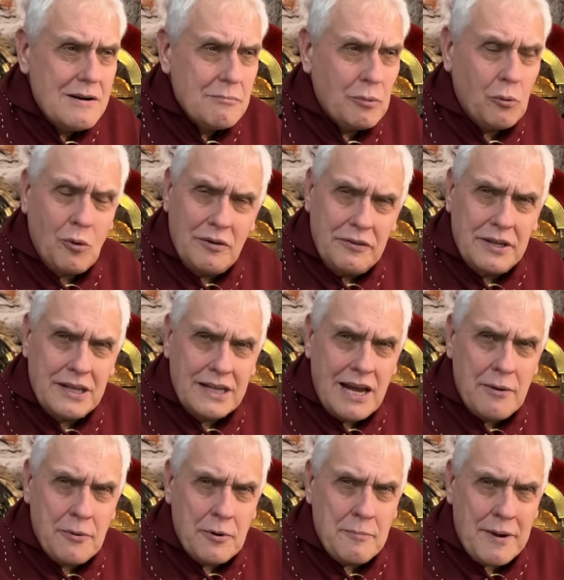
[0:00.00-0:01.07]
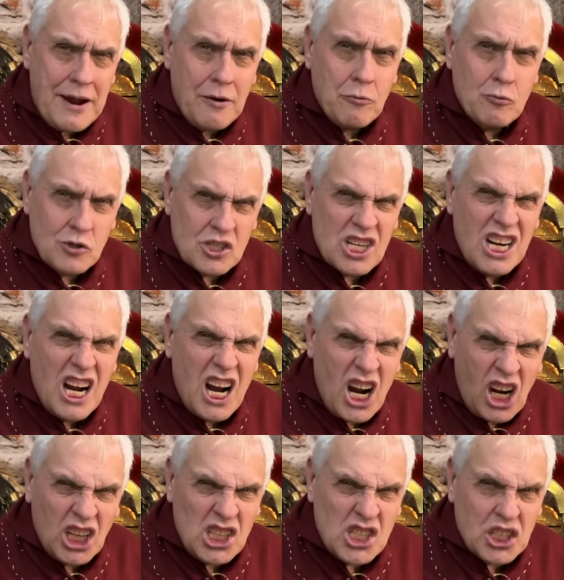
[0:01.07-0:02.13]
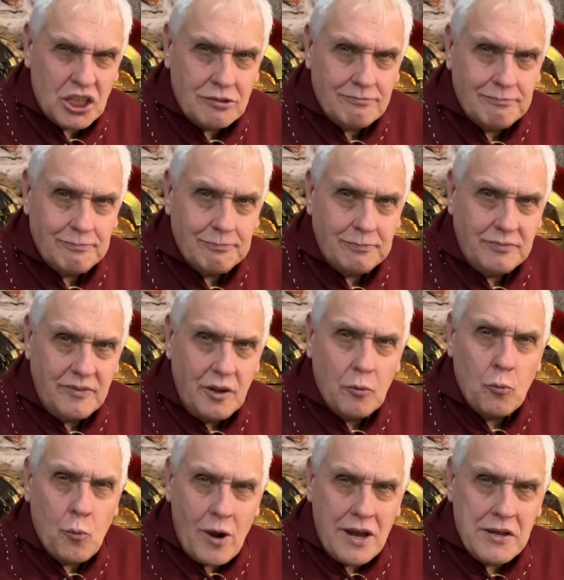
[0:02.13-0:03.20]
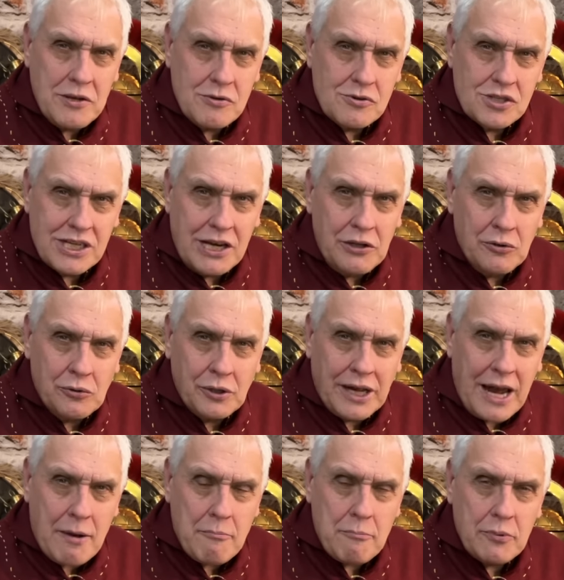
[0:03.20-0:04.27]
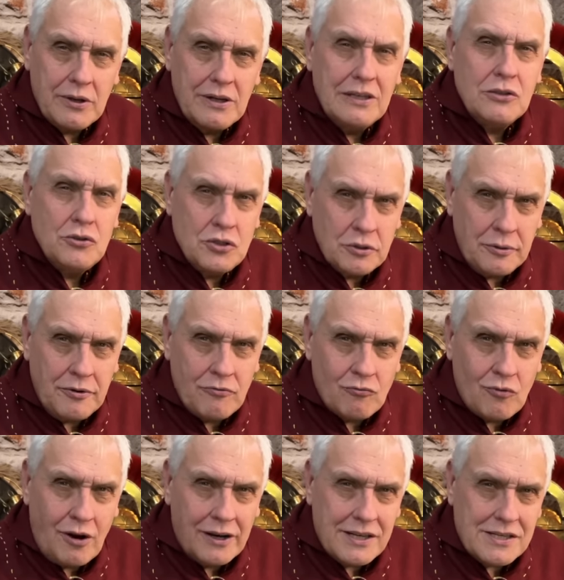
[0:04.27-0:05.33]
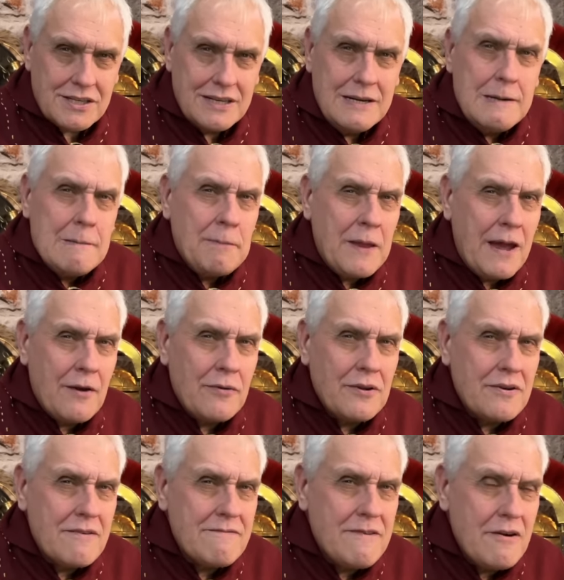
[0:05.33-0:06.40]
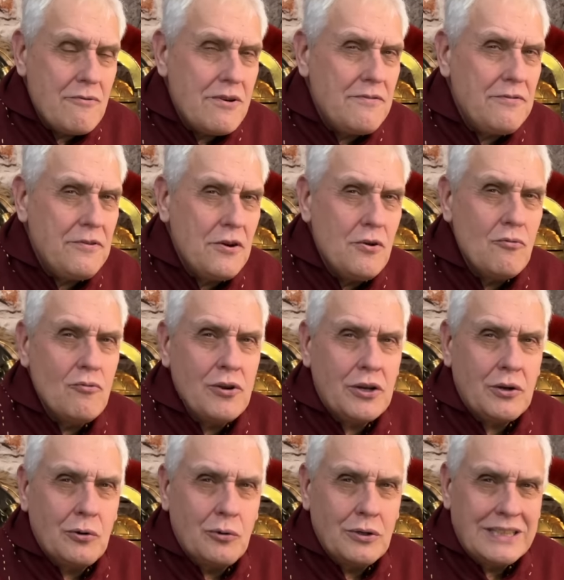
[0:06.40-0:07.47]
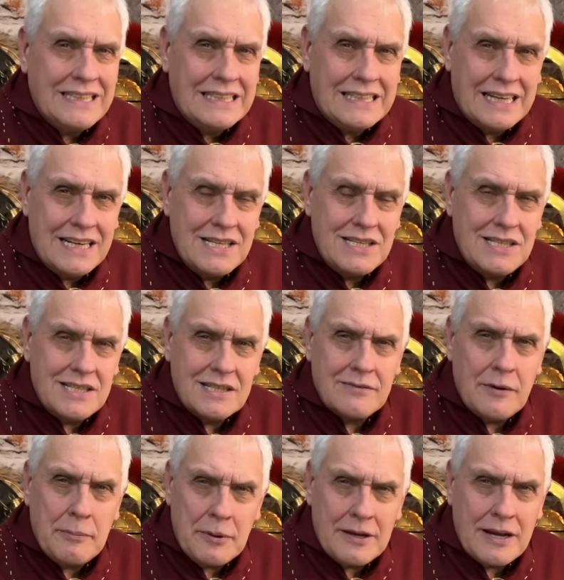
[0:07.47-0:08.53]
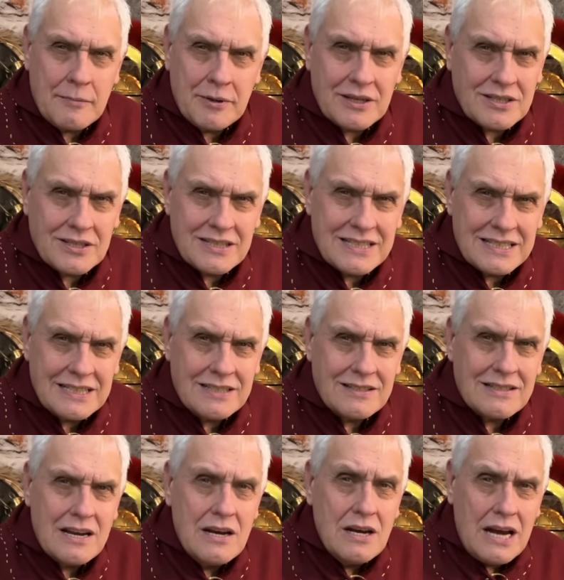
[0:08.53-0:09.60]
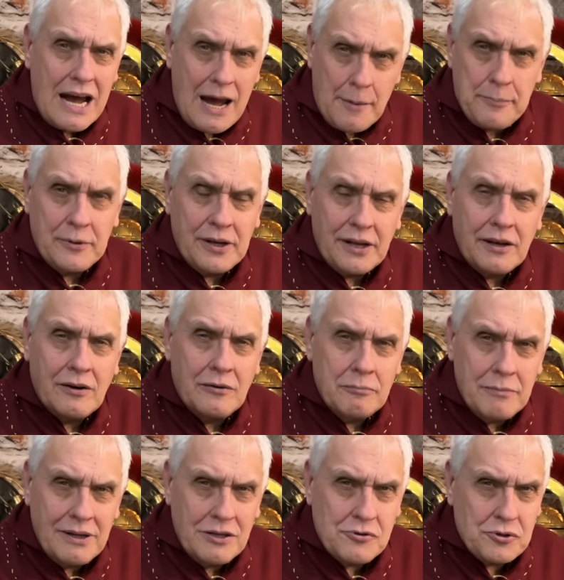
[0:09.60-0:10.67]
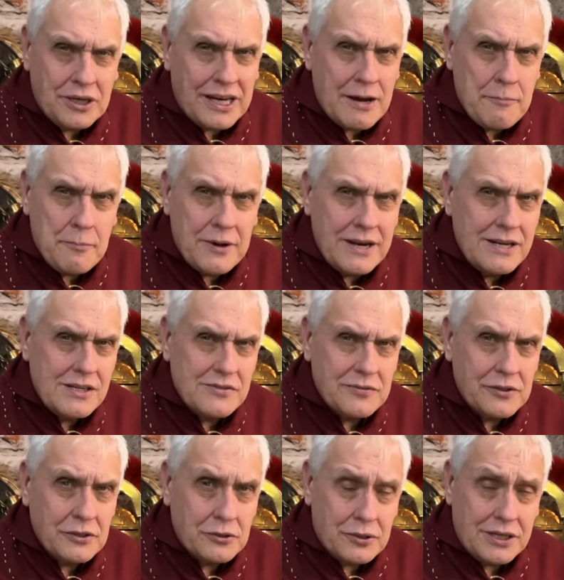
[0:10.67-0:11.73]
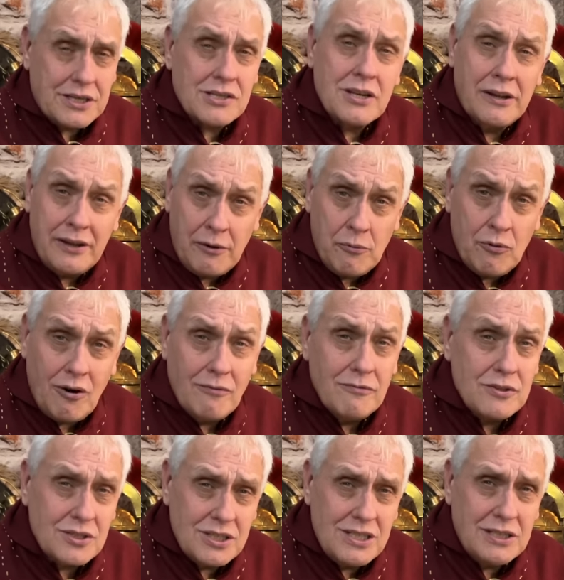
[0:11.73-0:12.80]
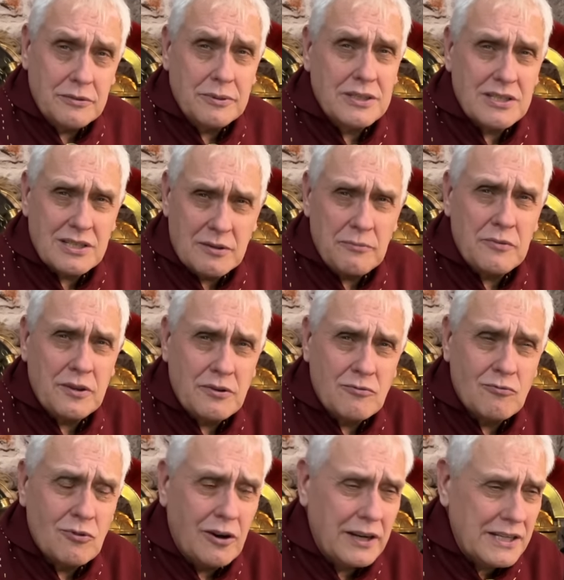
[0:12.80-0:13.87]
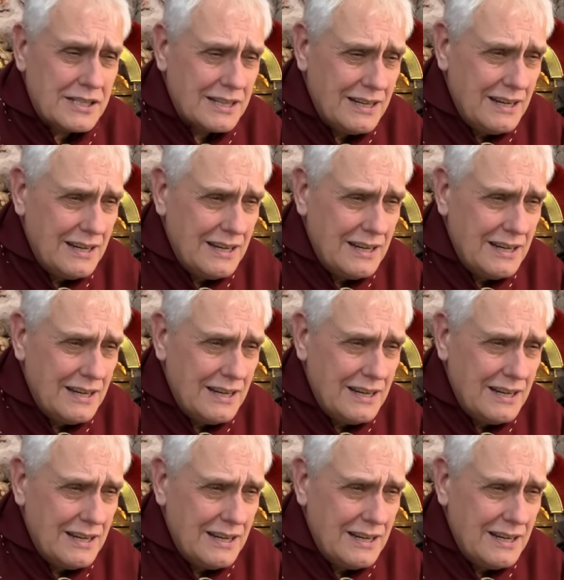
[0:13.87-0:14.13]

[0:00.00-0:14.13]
But one thing they were about was hygiene, where you set your camp. Do it right. Now, there are very few recorded cases of epidemics and things happening on military campaigns for the Greeks, so they were obviously doing something right.